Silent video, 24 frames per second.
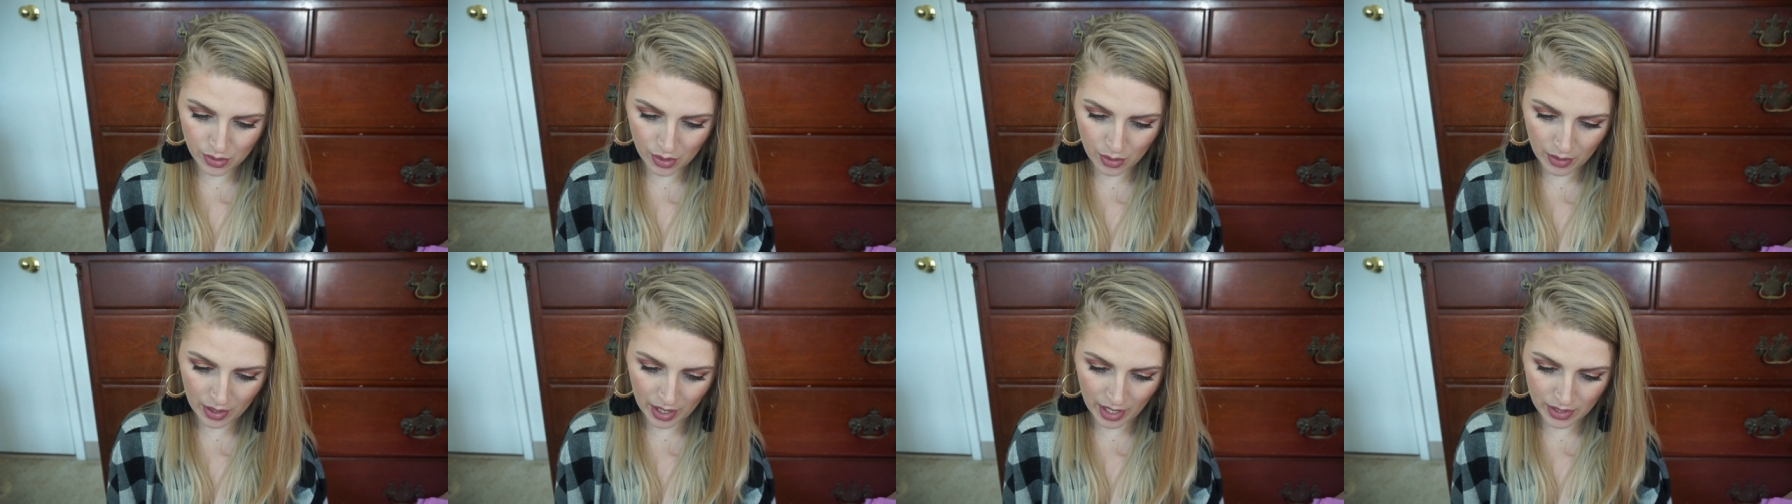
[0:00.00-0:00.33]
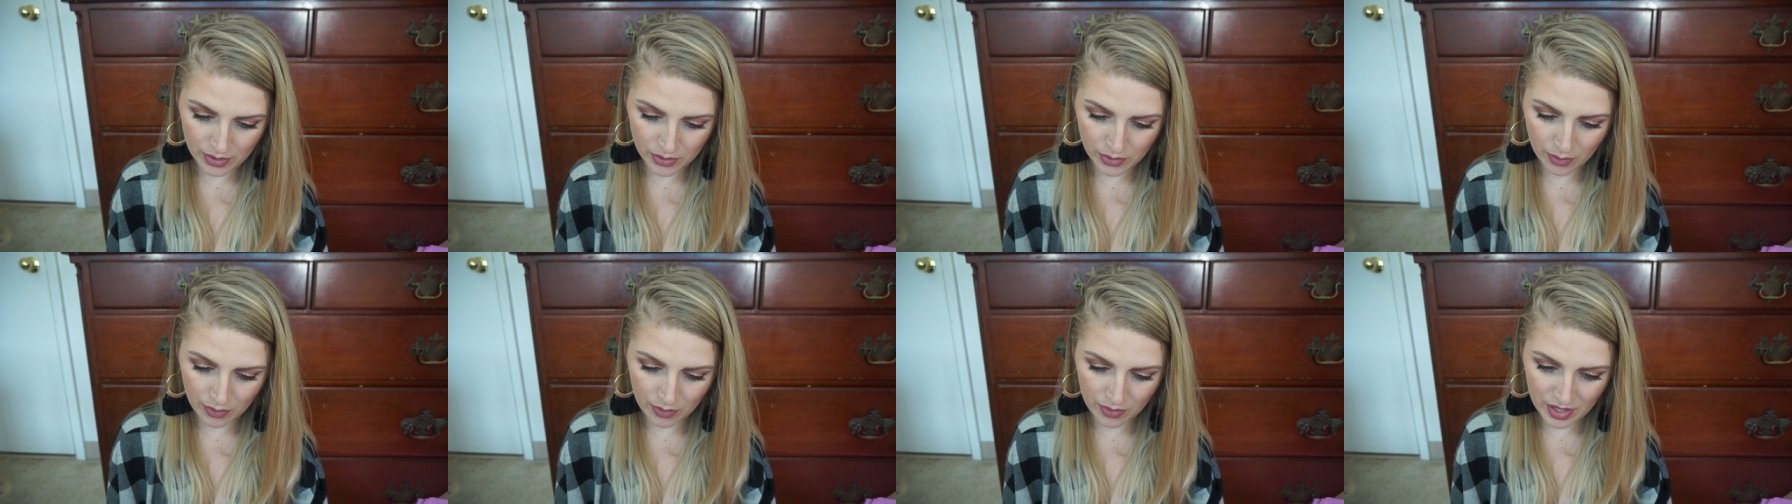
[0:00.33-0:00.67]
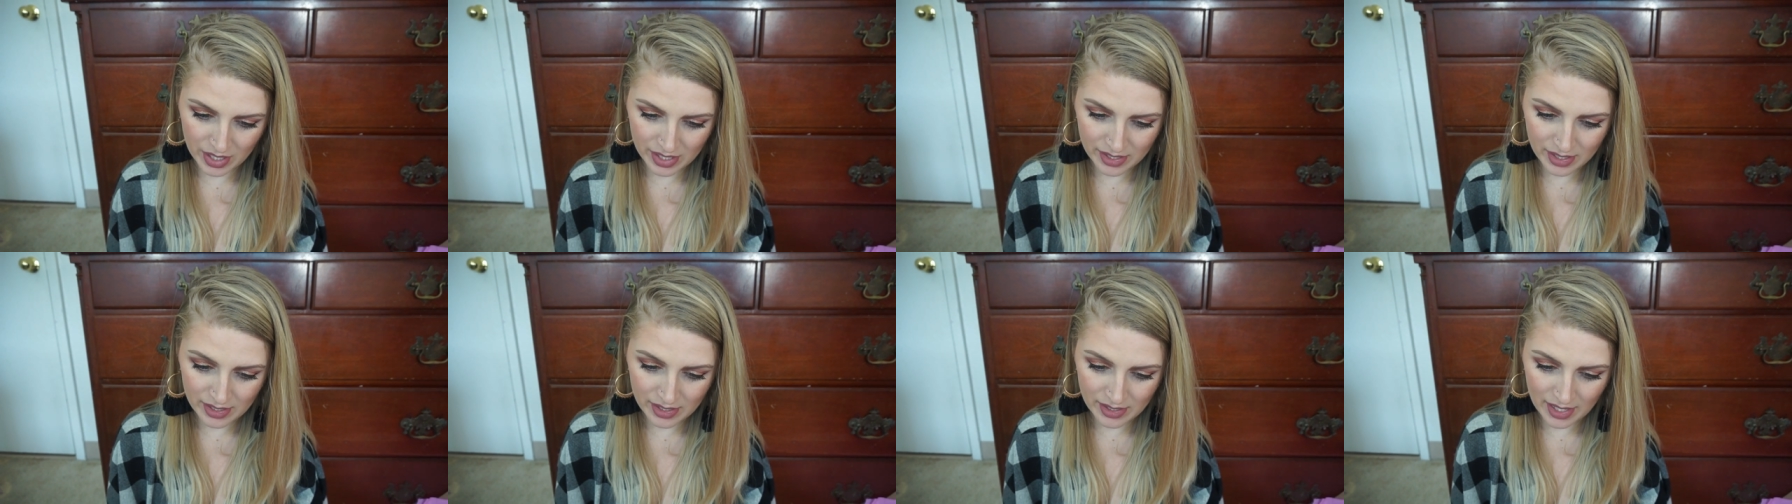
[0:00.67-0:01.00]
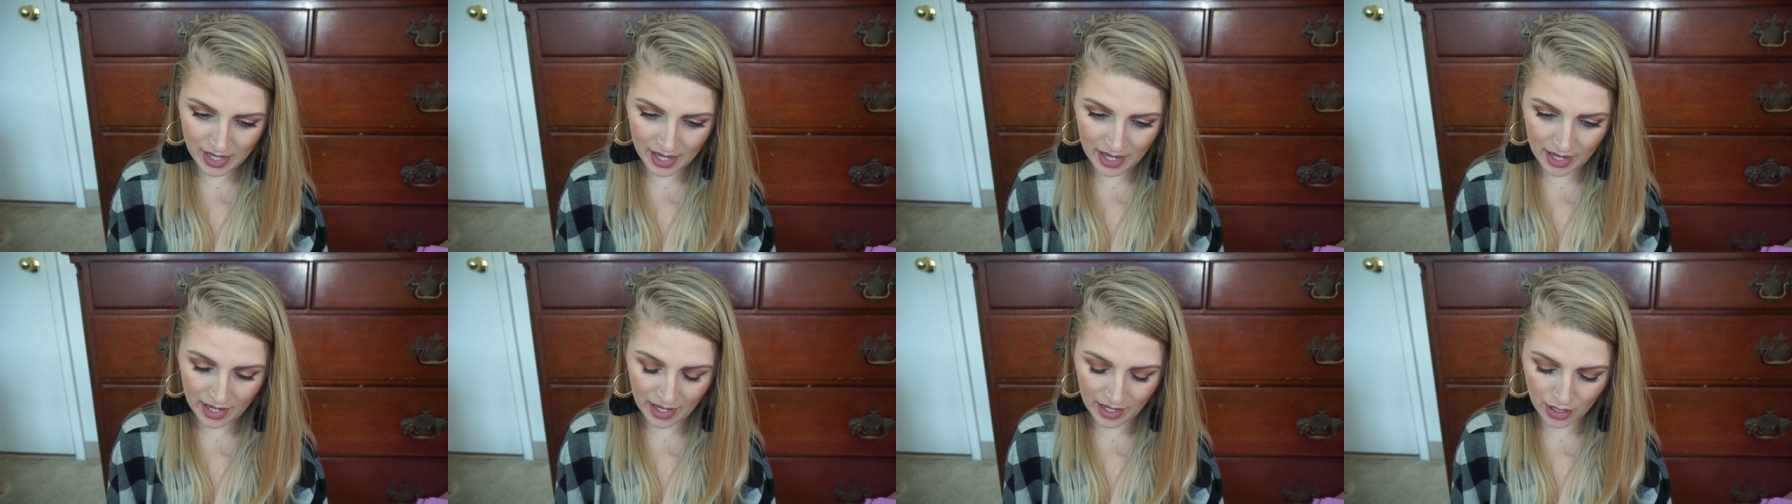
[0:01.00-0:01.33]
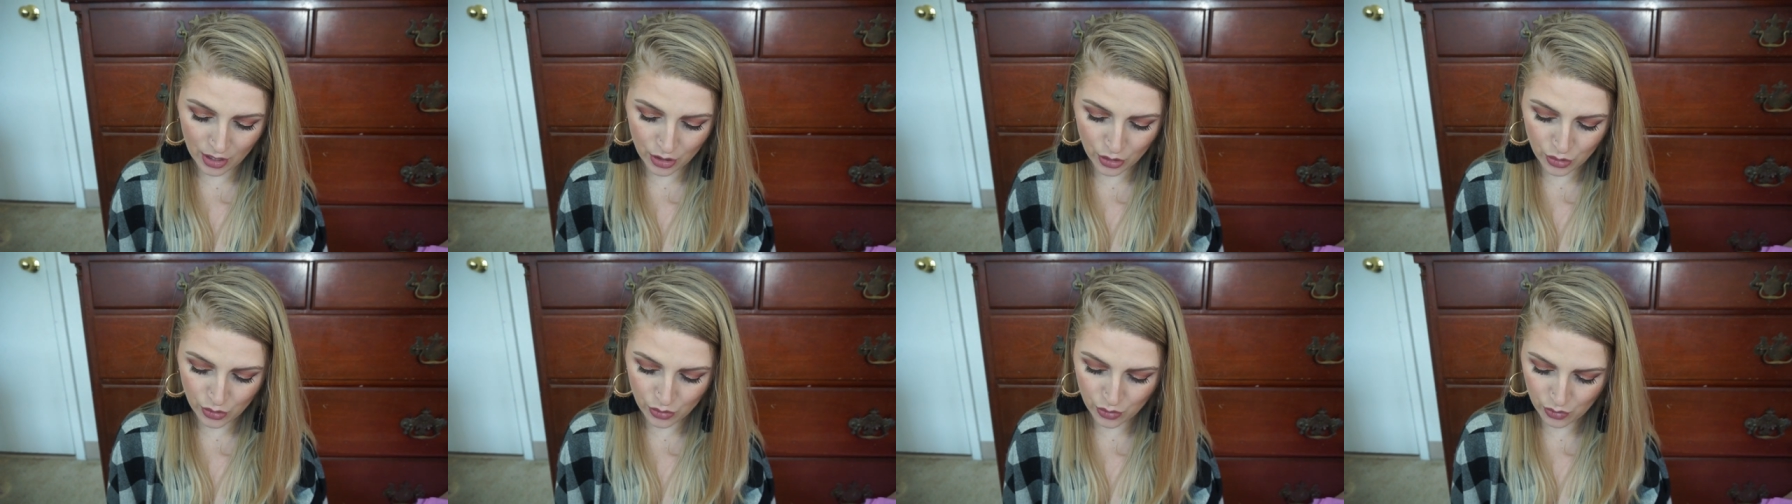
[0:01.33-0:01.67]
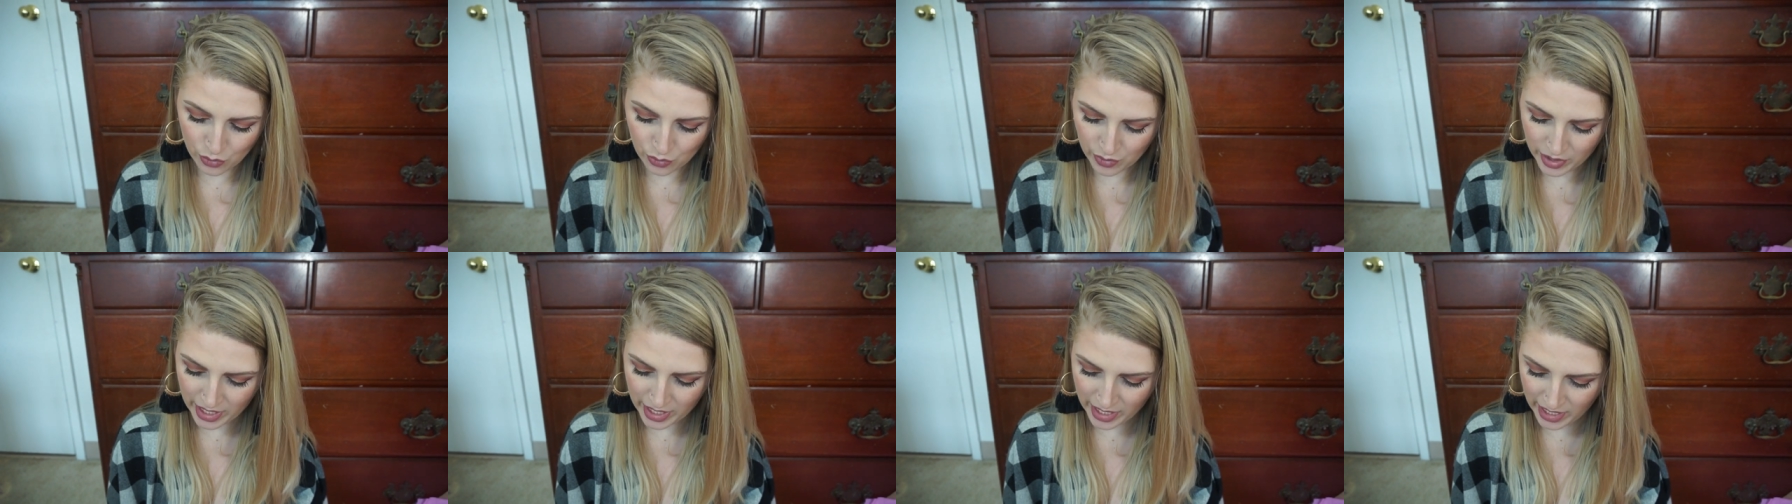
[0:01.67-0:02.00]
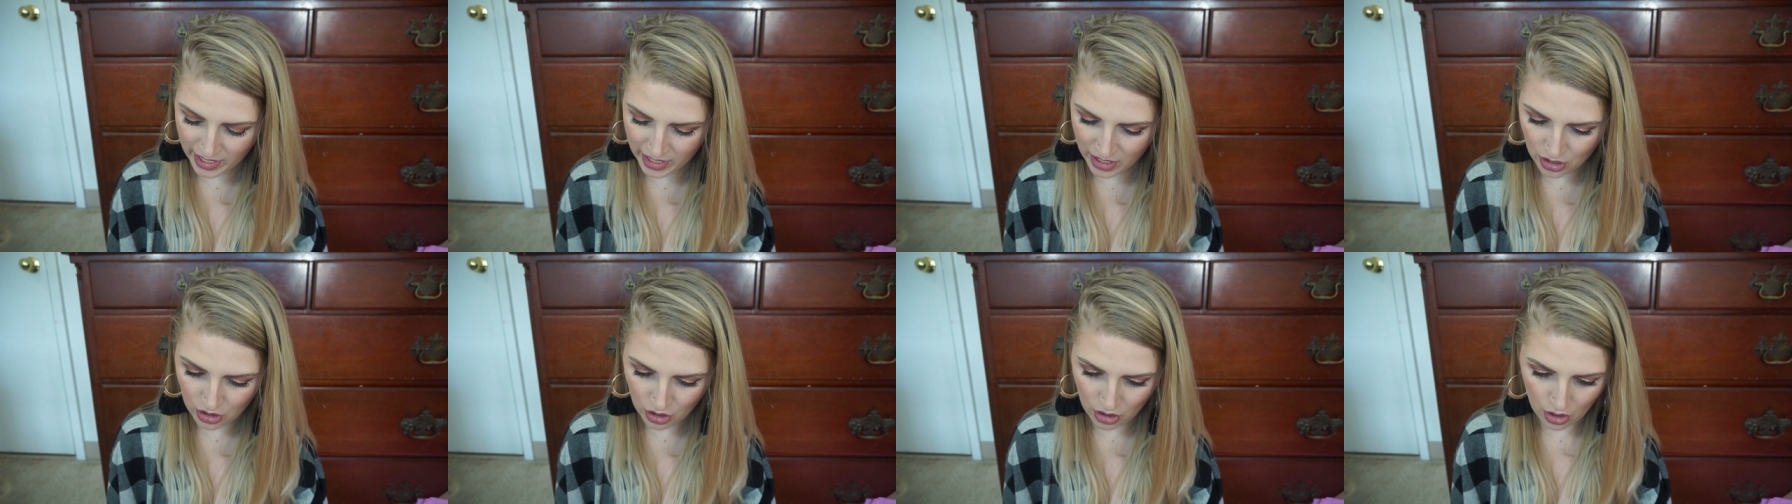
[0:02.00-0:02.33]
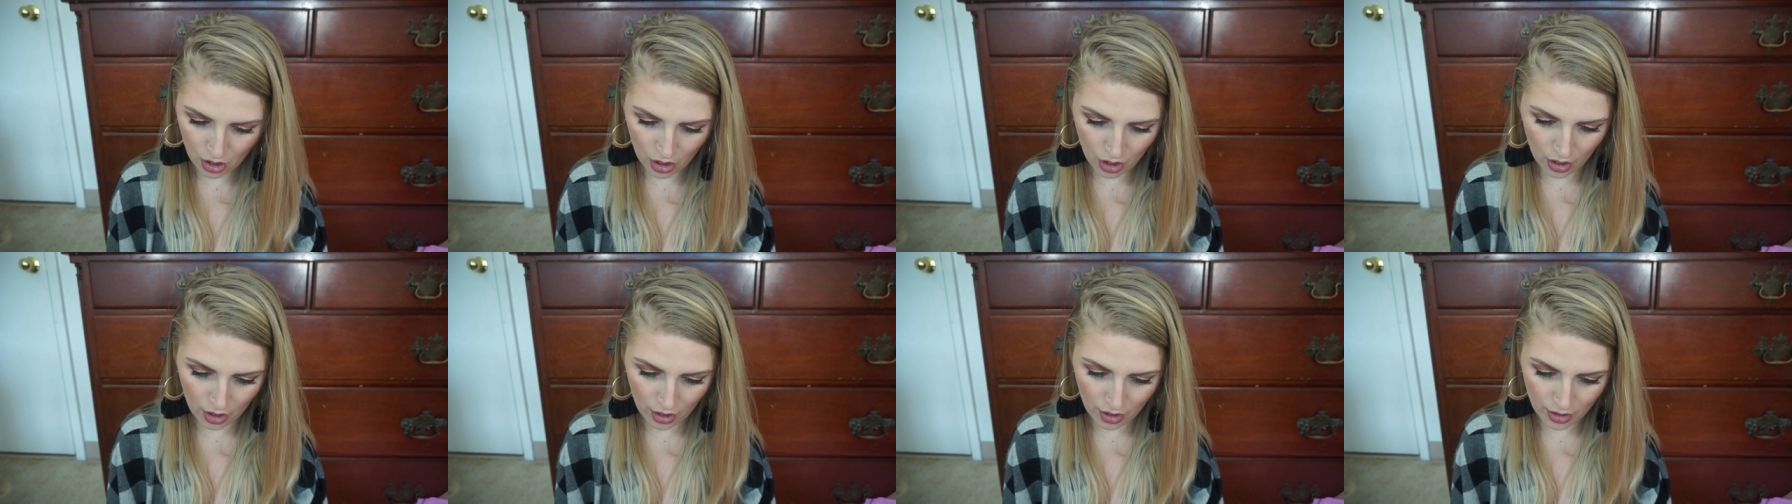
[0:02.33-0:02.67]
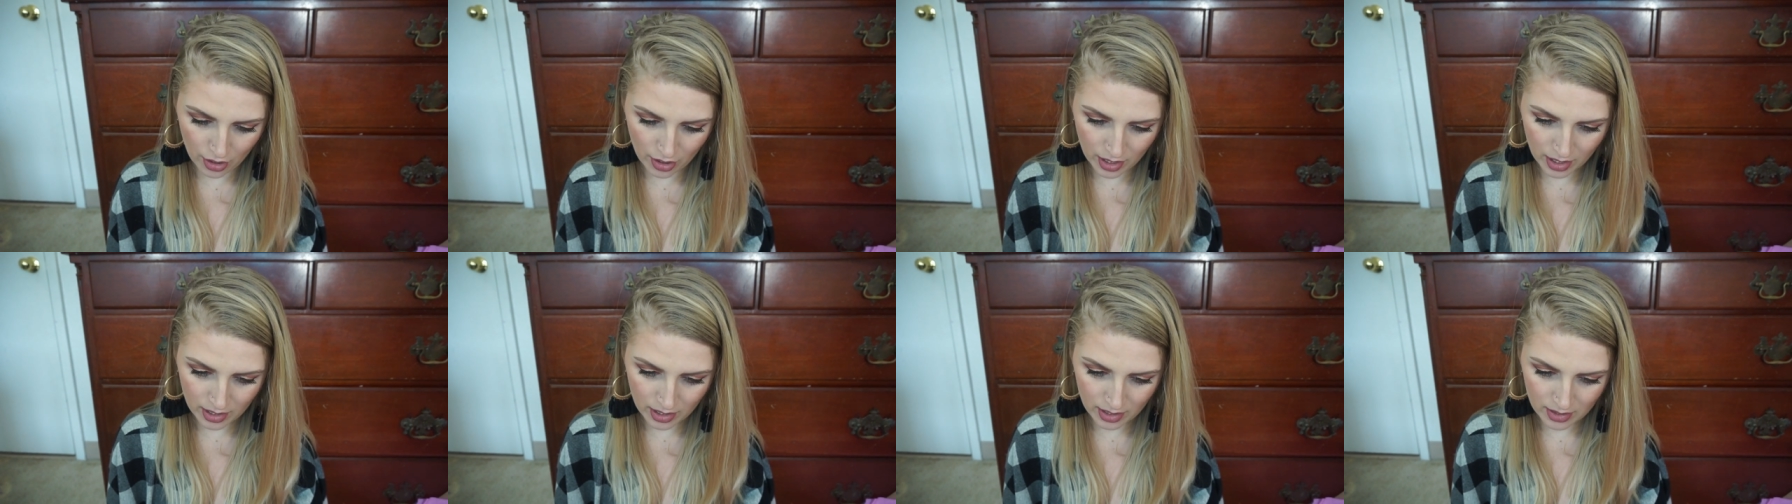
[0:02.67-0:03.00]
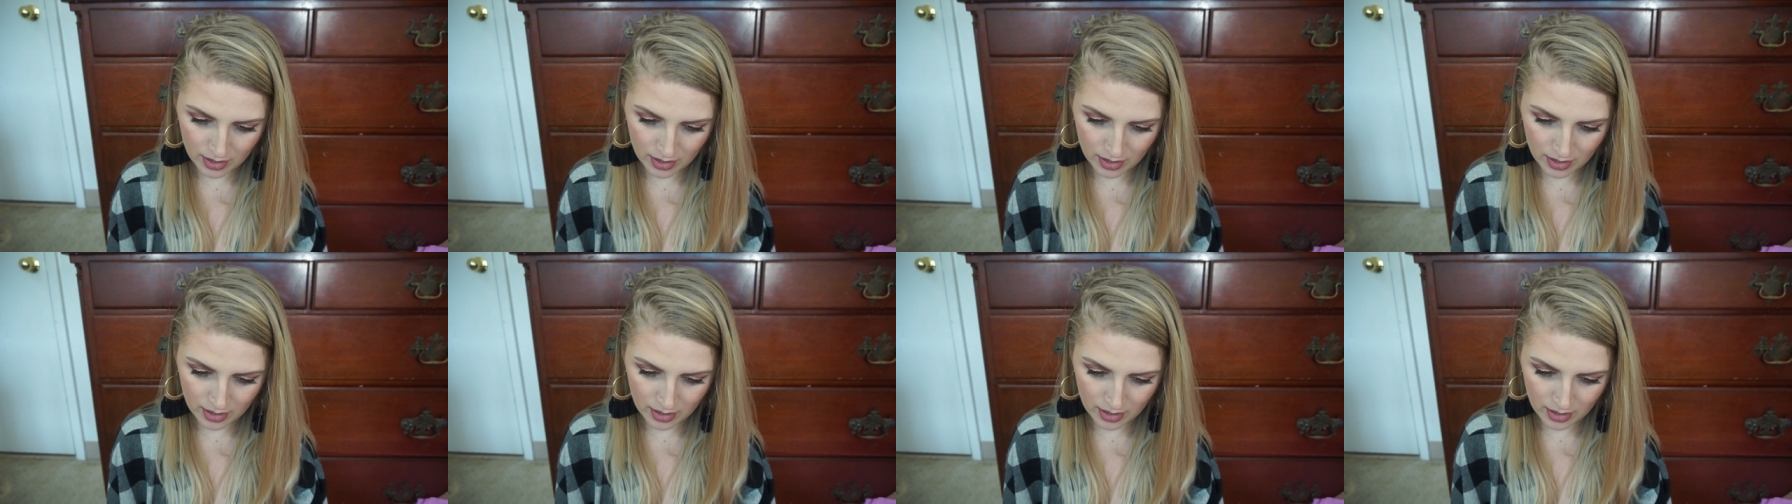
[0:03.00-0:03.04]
Okay, so this is a greeting card